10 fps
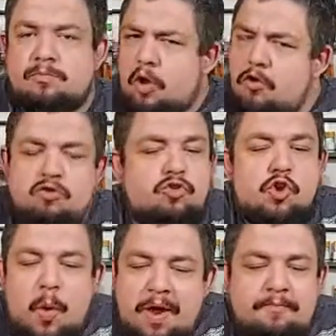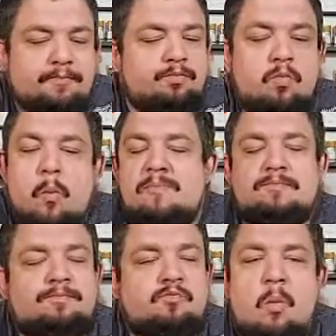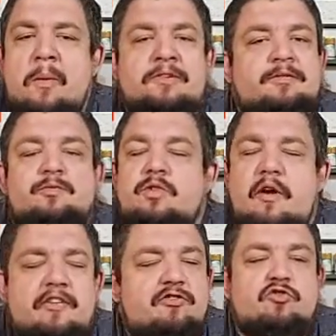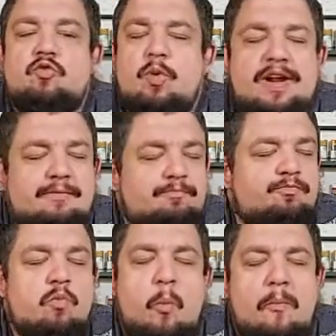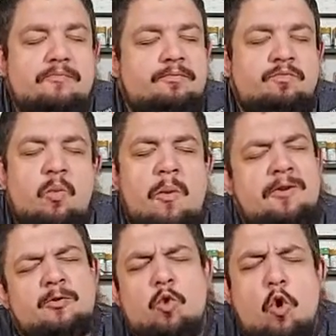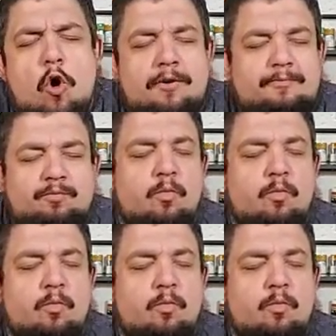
Nice and chewy. Nice and sweet. Oh!